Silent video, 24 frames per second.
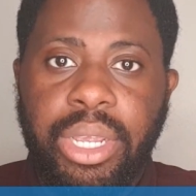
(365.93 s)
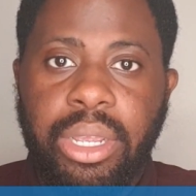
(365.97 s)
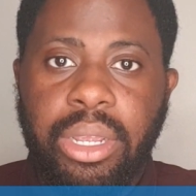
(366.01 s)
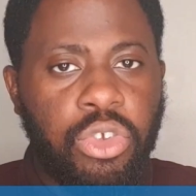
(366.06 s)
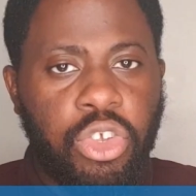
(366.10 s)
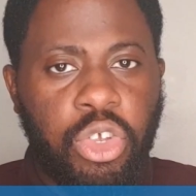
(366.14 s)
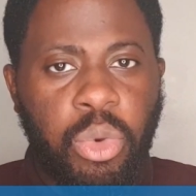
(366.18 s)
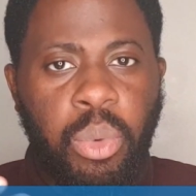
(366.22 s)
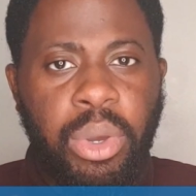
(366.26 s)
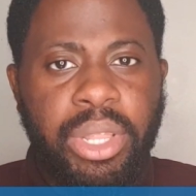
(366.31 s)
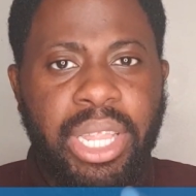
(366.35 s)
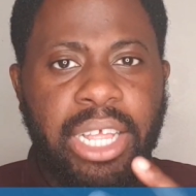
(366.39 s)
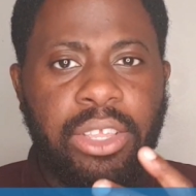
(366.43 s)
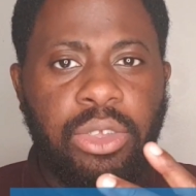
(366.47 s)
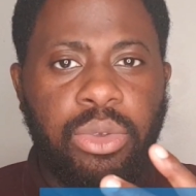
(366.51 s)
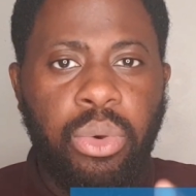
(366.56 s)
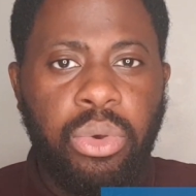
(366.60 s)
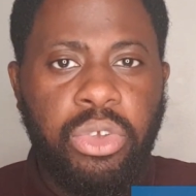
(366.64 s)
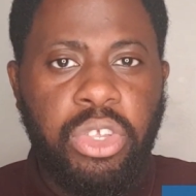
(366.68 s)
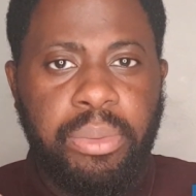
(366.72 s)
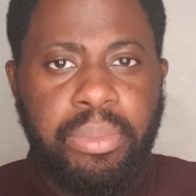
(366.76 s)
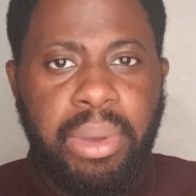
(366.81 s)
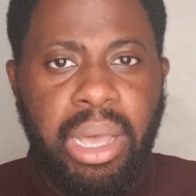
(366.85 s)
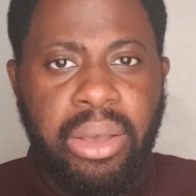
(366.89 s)
So what that
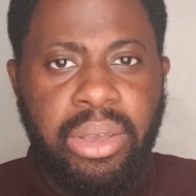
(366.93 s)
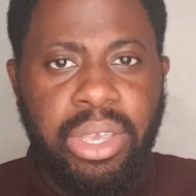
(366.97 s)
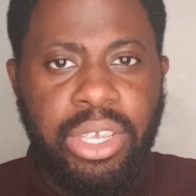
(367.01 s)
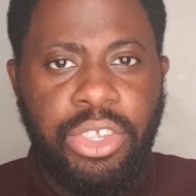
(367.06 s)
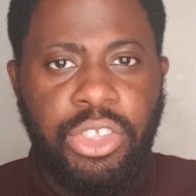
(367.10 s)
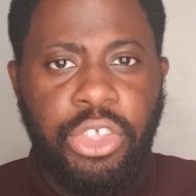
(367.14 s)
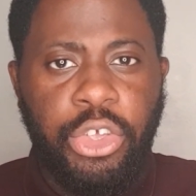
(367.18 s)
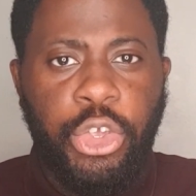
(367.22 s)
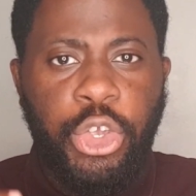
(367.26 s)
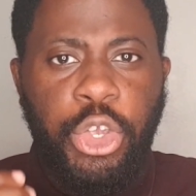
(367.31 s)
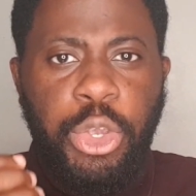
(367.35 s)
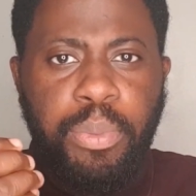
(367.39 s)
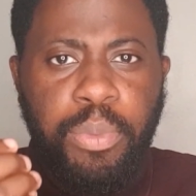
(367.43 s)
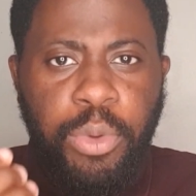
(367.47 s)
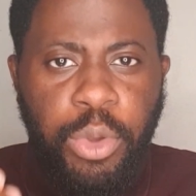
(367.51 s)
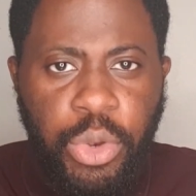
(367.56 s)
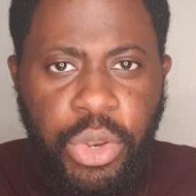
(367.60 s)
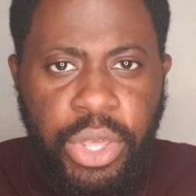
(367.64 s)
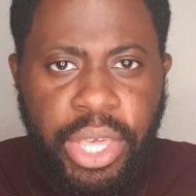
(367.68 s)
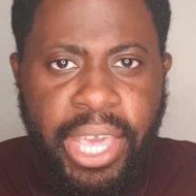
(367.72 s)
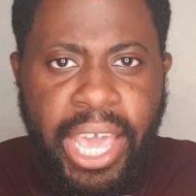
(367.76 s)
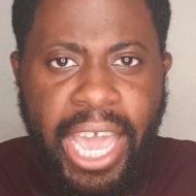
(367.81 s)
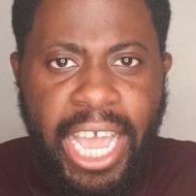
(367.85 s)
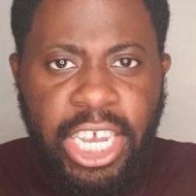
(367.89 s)
talks about is the
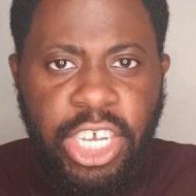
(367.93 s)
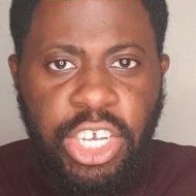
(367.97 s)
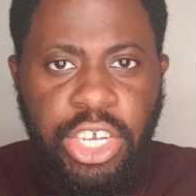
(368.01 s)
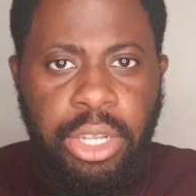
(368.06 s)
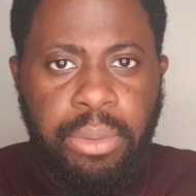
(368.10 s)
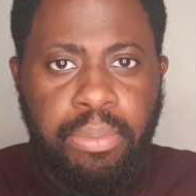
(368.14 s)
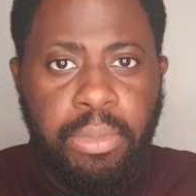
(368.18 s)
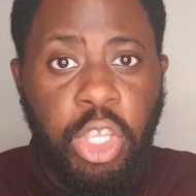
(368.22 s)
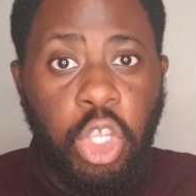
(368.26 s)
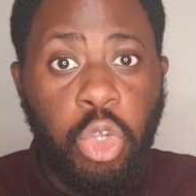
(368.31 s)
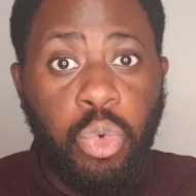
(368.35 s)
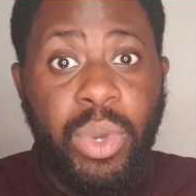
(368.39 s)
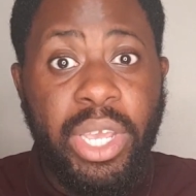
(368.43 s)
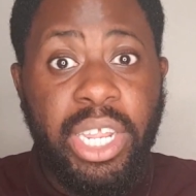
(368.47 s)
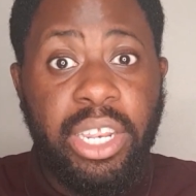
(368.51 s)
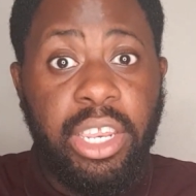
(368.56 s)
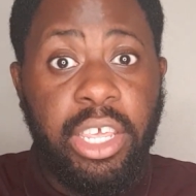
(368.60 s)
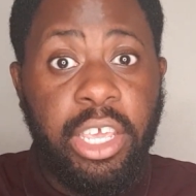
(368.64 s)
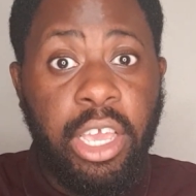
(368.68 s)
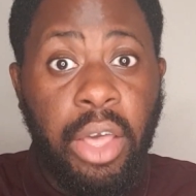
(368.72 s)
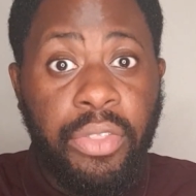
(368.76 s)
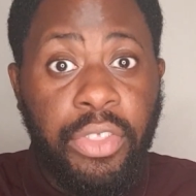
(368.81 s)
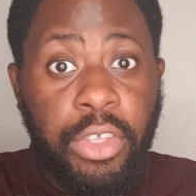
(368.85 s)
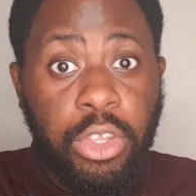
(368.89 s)
communication between
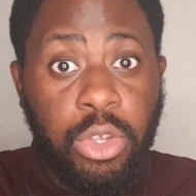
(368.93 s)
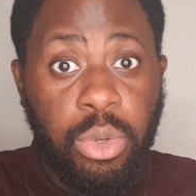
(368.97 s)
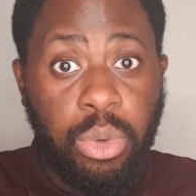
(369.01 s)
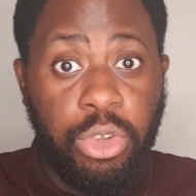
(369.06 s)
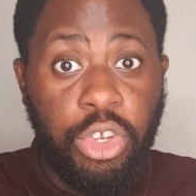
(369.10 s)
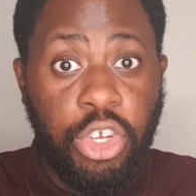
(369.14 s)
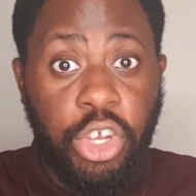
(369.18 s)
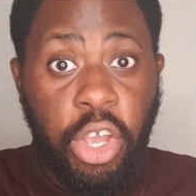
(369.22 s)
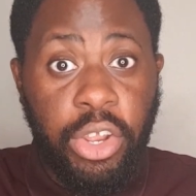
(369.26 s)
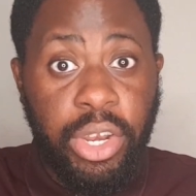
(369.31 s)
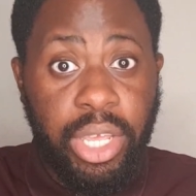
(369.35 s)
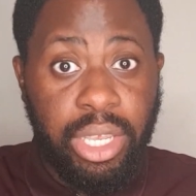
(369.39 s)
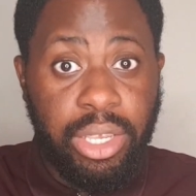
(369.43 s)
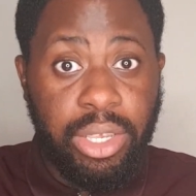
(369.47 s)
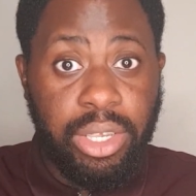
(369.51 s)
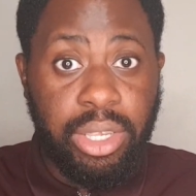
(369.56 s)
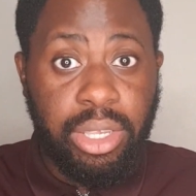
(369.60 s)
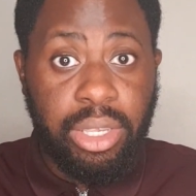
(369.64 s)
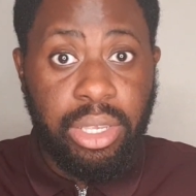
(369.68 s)
the other two journeys.